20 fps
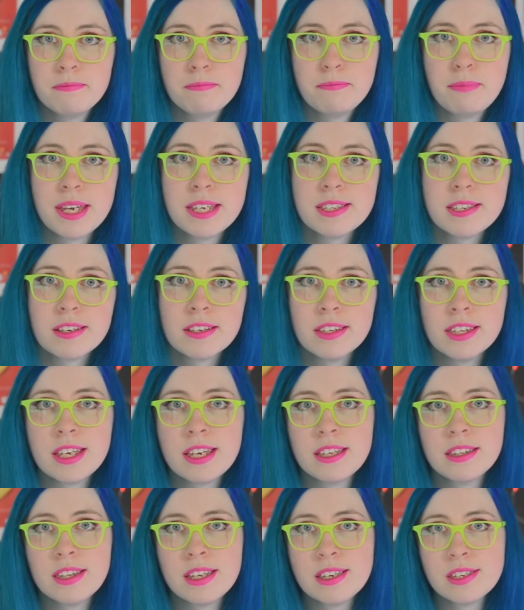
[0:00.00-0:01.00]

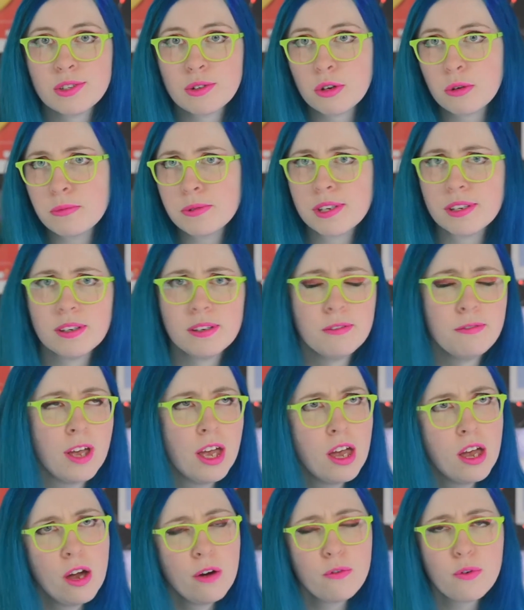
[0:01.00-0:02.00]
Basically, these groups of
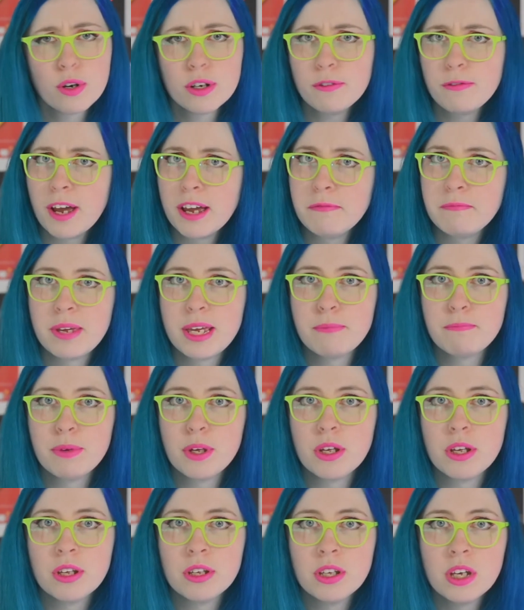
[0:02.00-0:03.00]
4 to 5
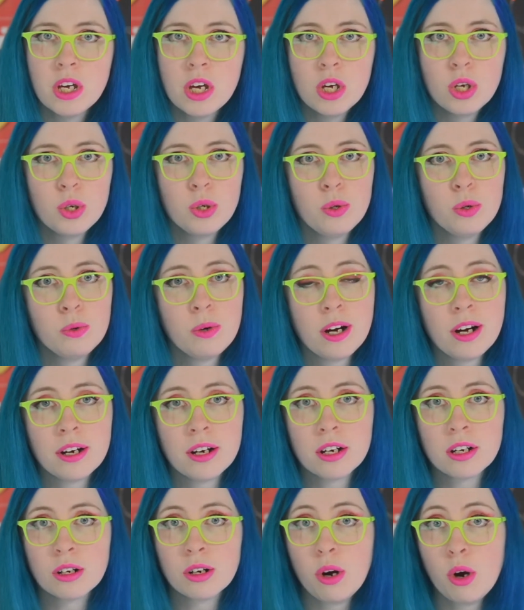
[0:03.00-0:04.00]
people who
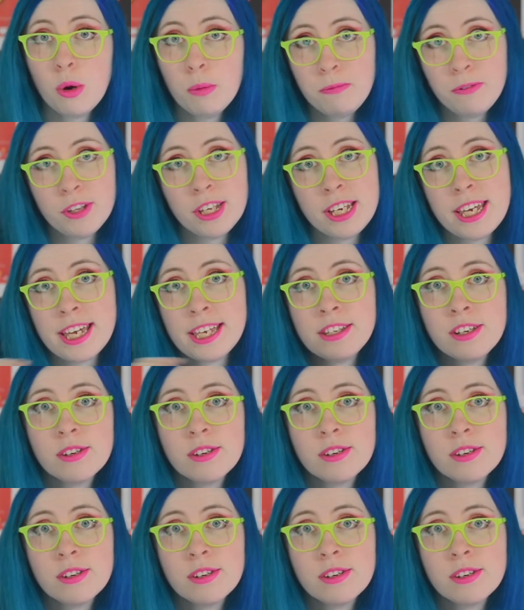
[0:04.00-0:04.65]
are hopefully in your